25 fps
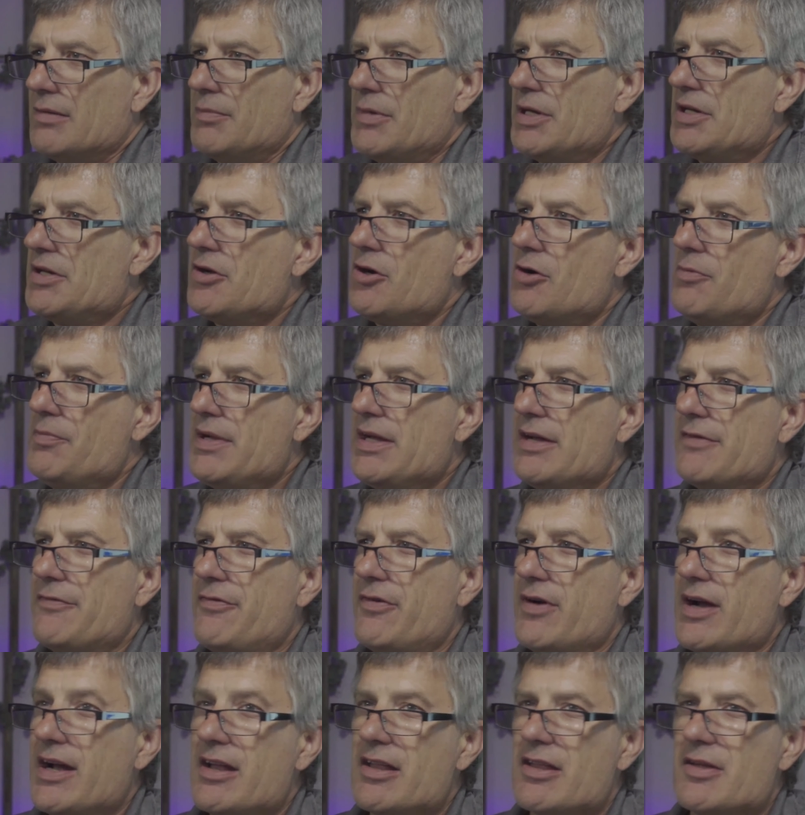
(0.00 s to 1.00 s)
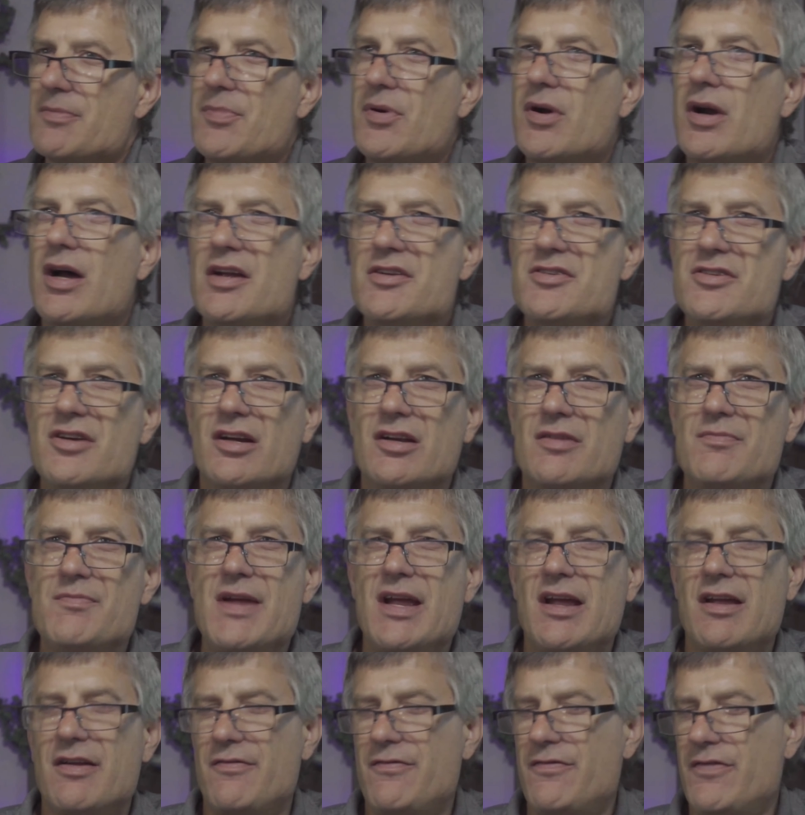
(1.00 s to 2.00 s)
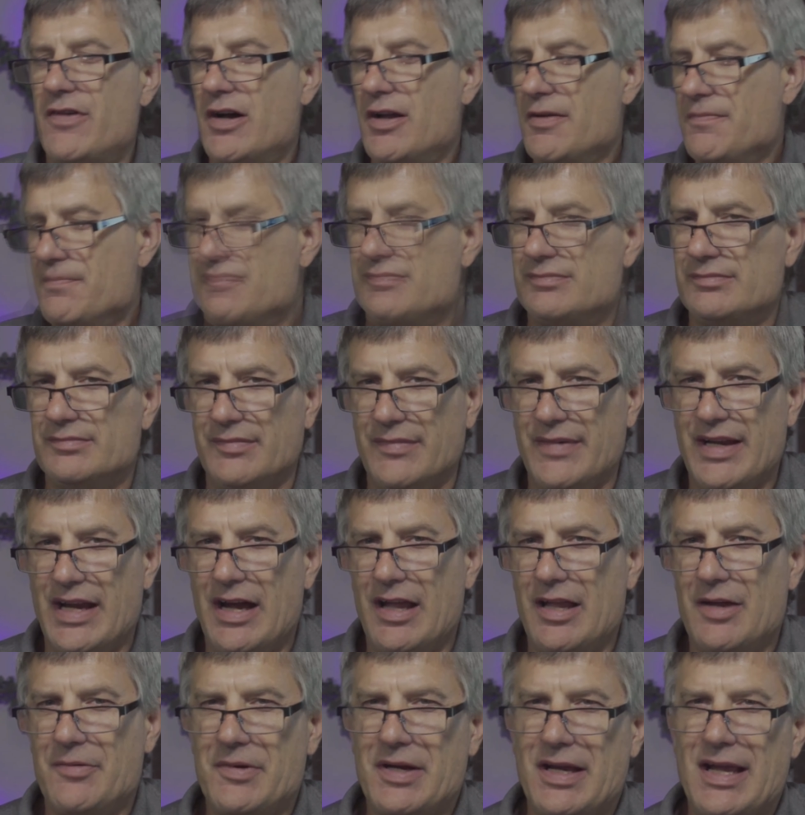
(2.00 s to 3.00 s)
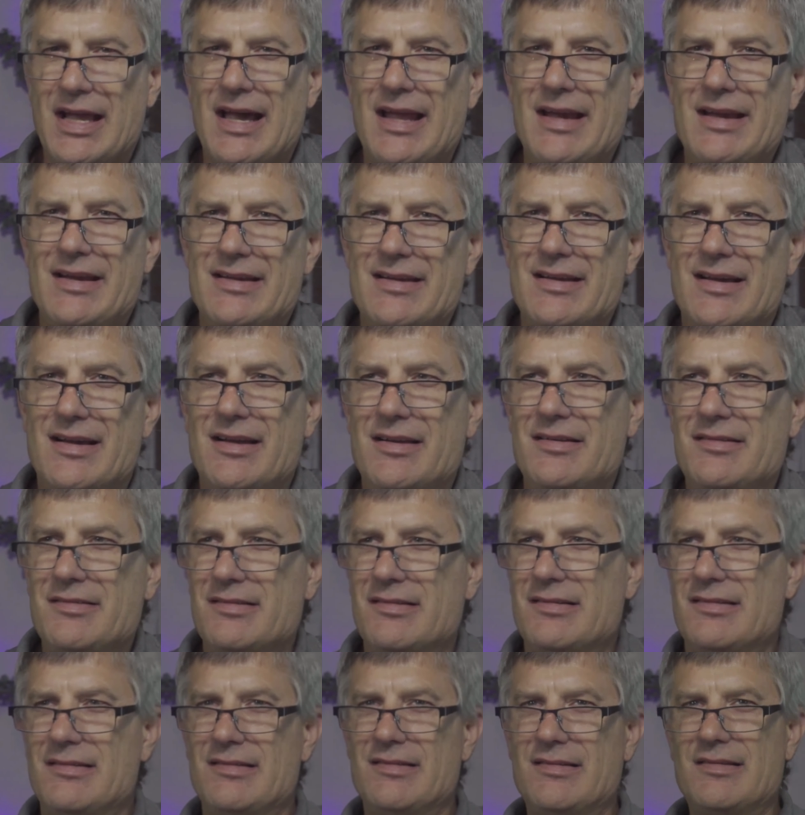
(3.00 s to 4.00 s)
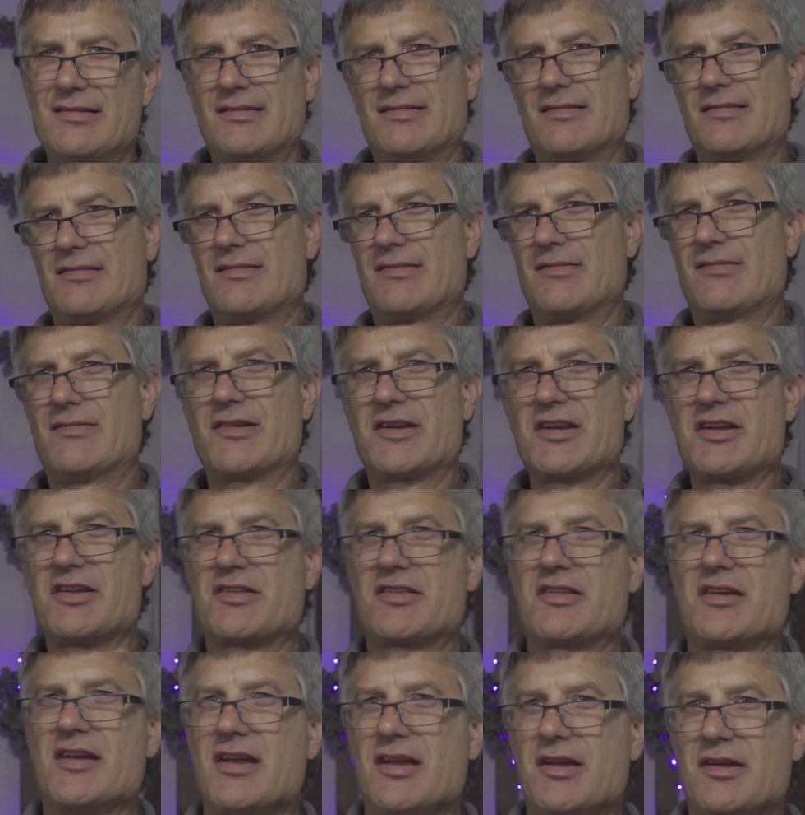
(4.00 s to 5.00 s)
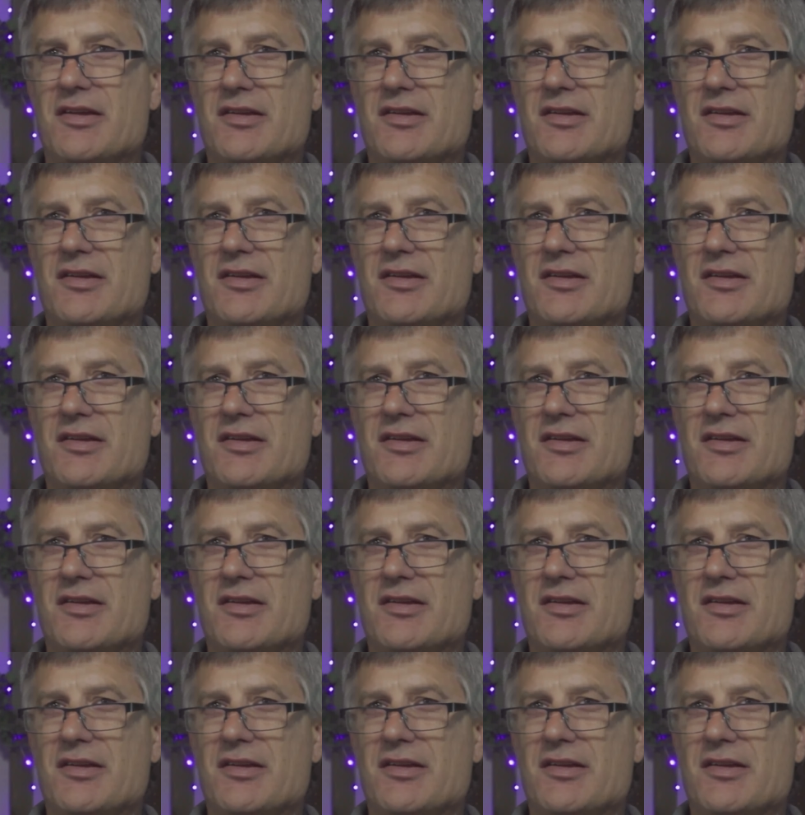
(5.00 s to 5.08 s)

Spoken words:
But don't be afraid of the project. Make it fun. Now that we got it done, what do you think?